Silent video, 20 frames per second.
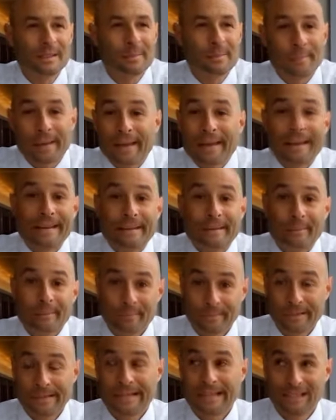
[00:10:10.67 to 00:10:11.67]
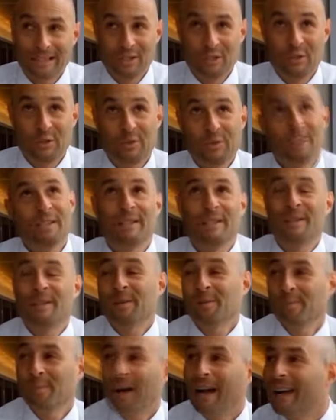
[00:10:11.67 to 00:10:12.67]
Made Me
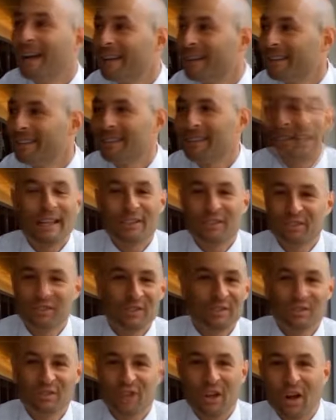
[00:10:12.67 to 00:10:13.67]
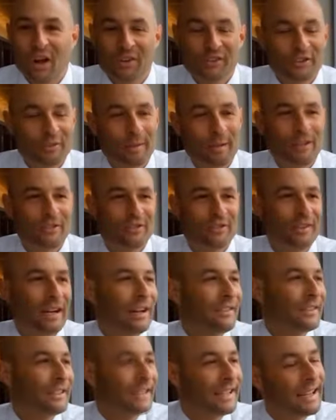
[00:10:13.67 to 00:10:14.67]
Nuclear, my collection of songs about
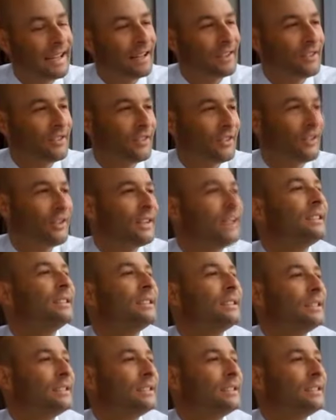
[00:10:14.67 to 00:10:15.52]
surviving cancer, and